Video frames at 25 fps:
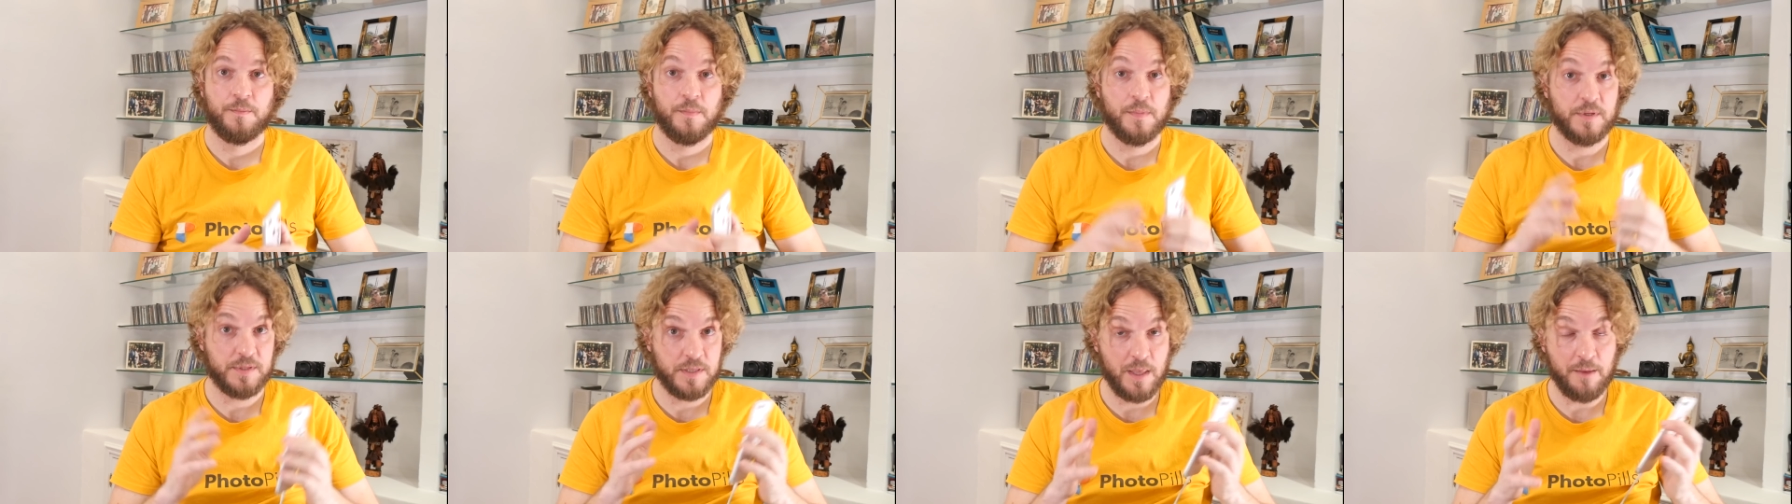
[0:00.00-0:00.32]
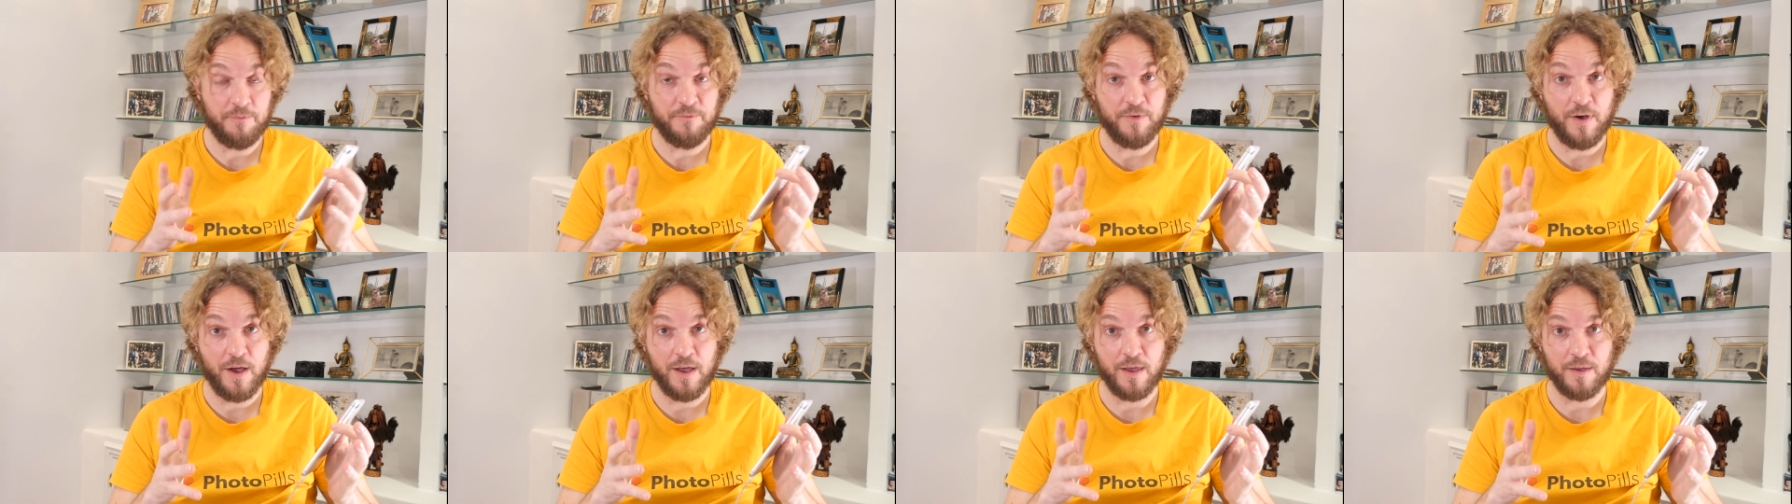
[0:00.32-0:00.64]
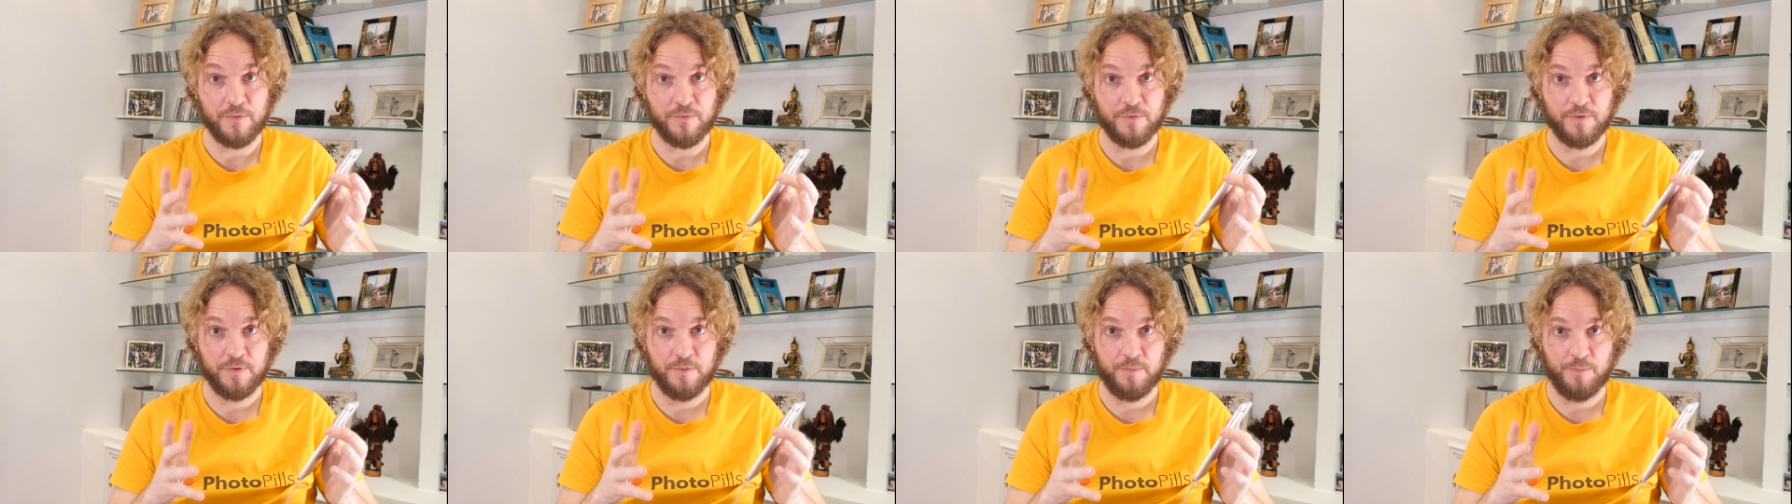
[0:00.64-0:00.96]
Step five.
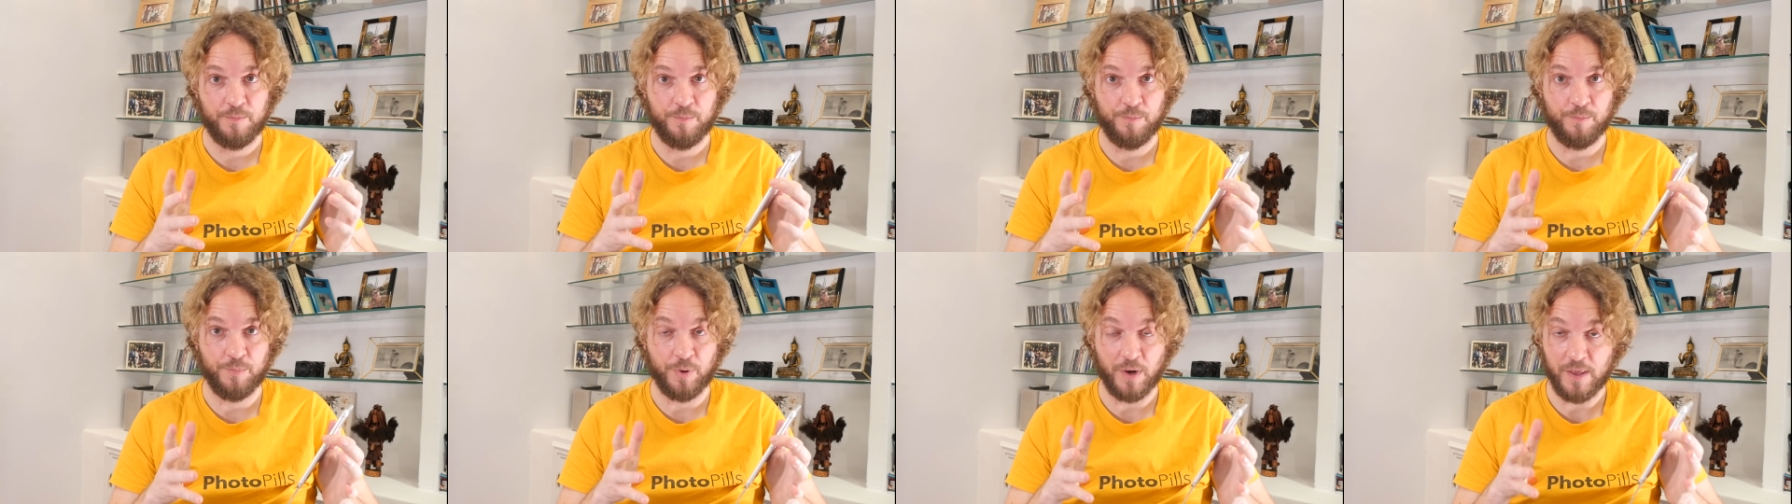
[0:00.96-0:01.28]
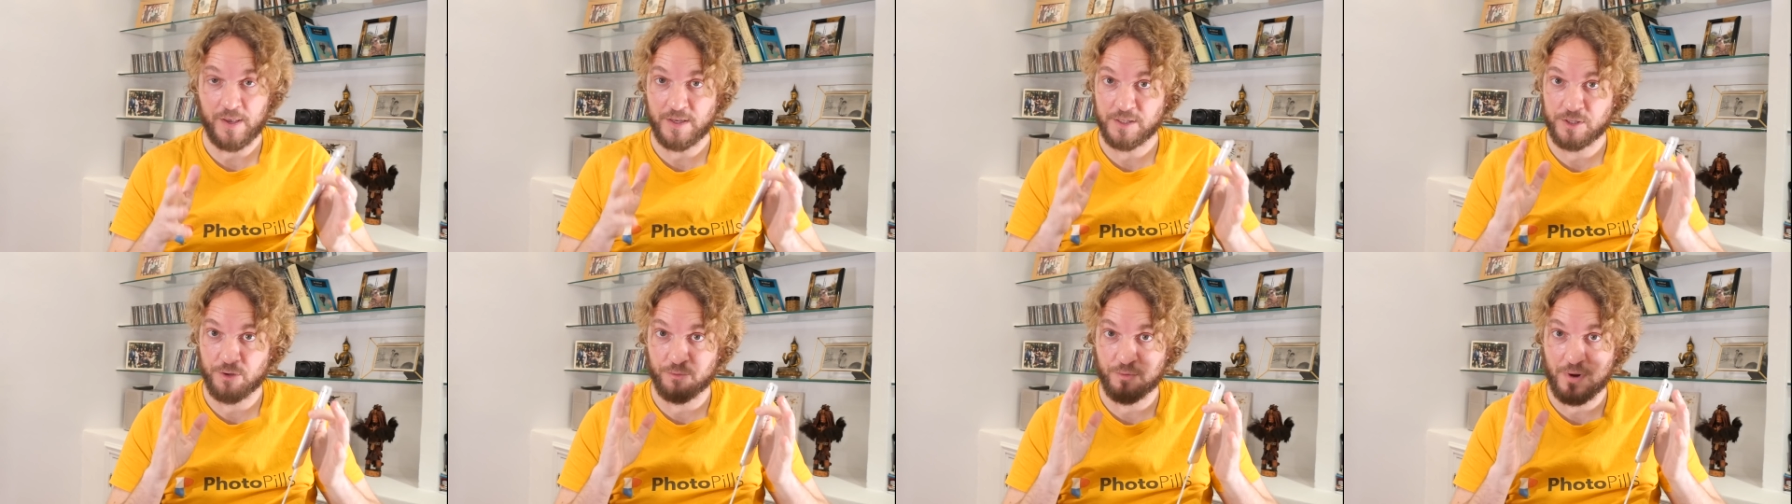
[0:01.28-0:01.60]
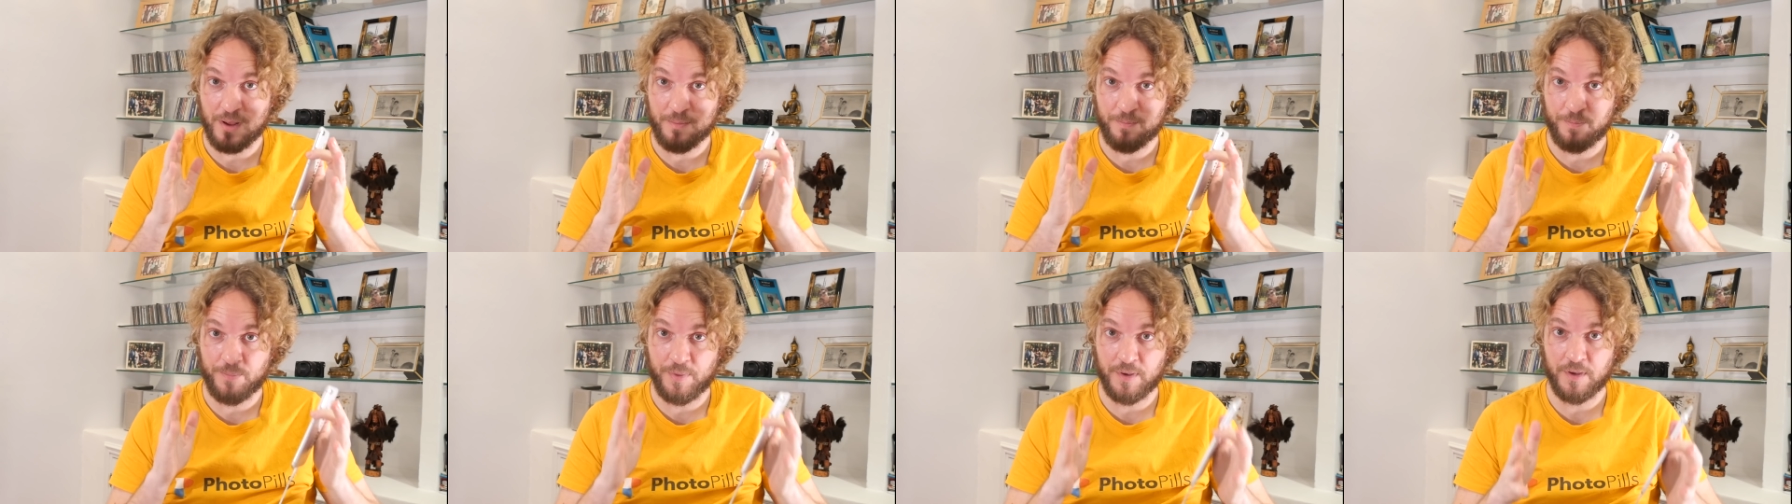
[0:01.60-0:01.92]
Place the
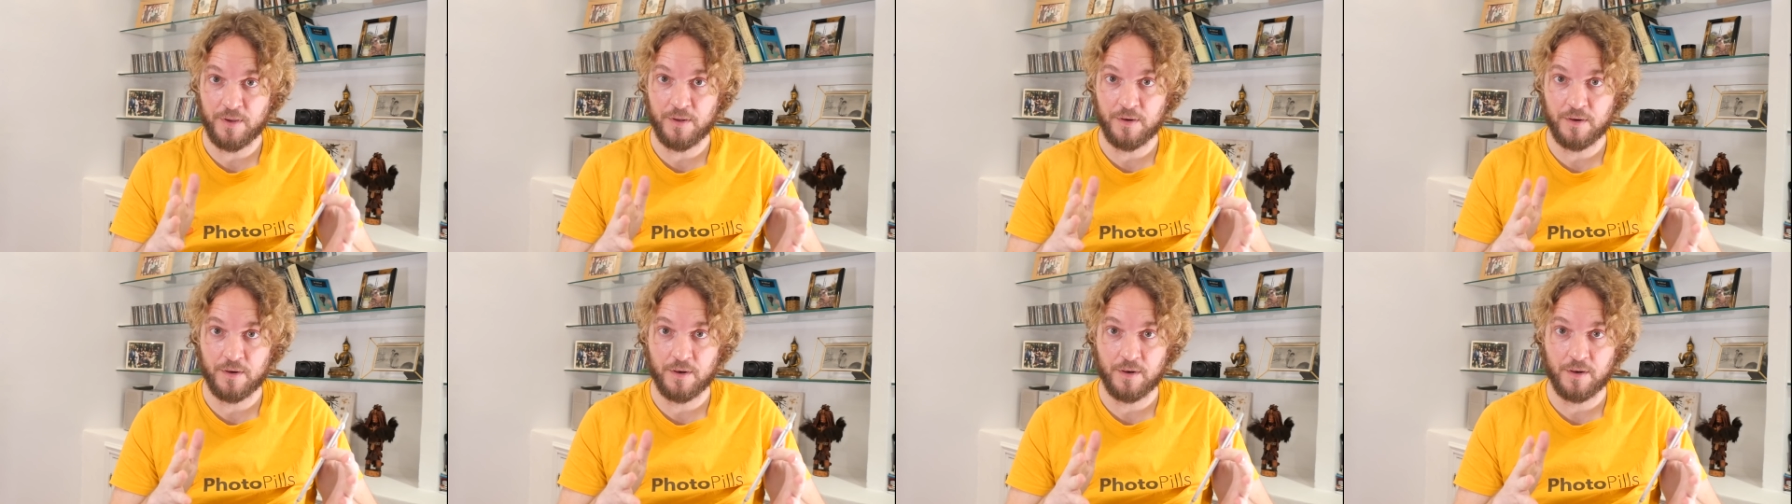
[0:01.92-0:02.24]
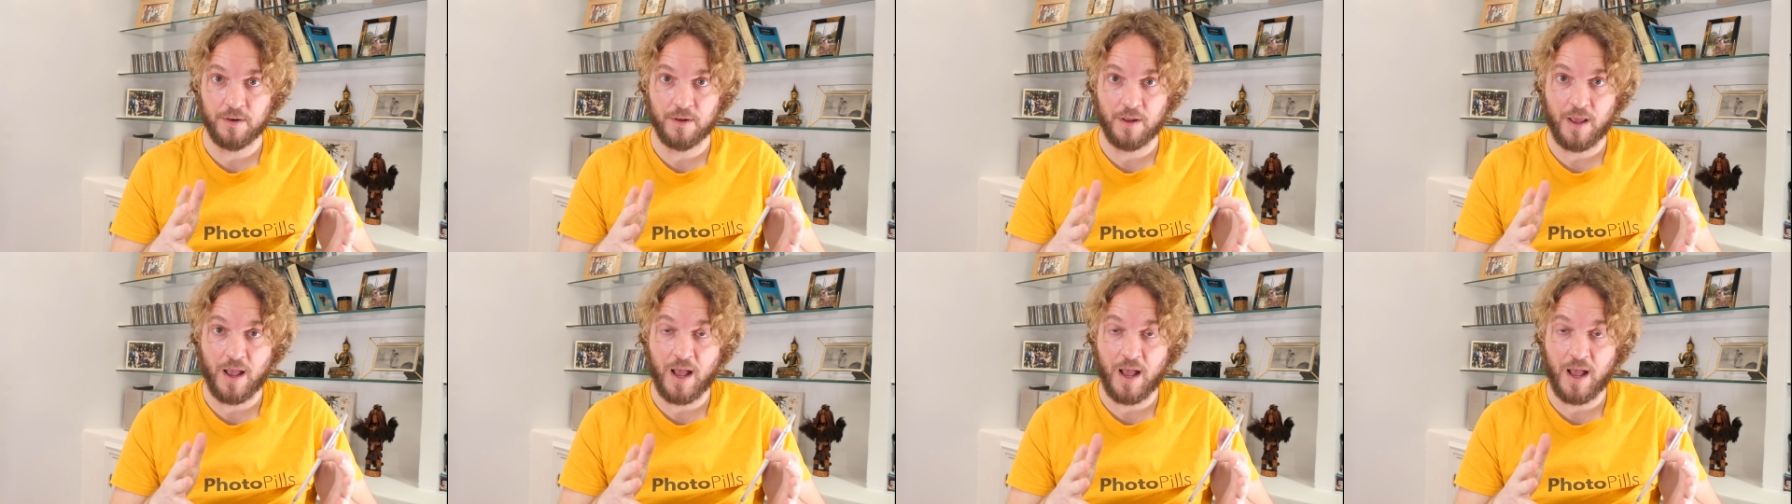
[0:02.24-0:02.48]
red pin